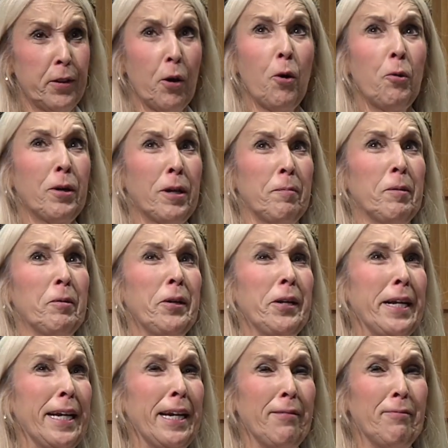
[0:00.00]
whole
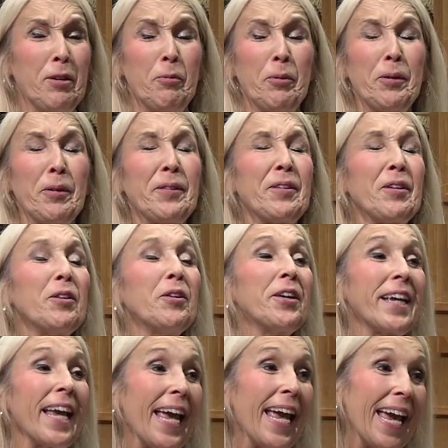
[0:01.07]
community, if you were to
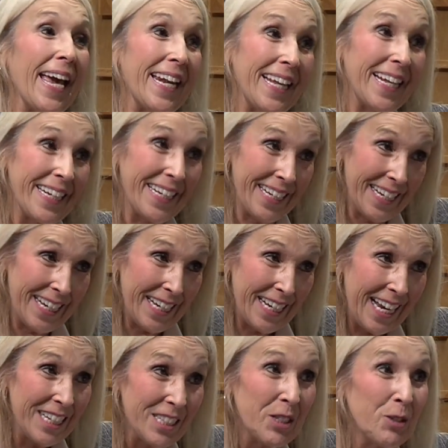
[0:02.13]
look at it,
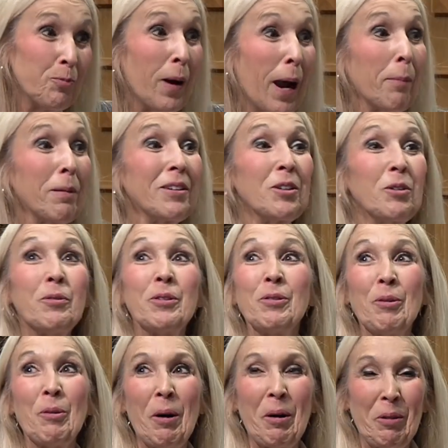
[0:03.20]
as you probably do when you
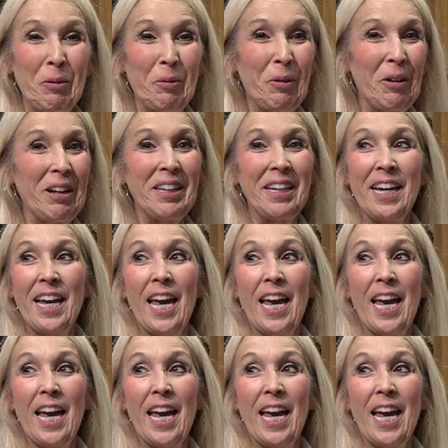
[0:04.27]
go out in the world,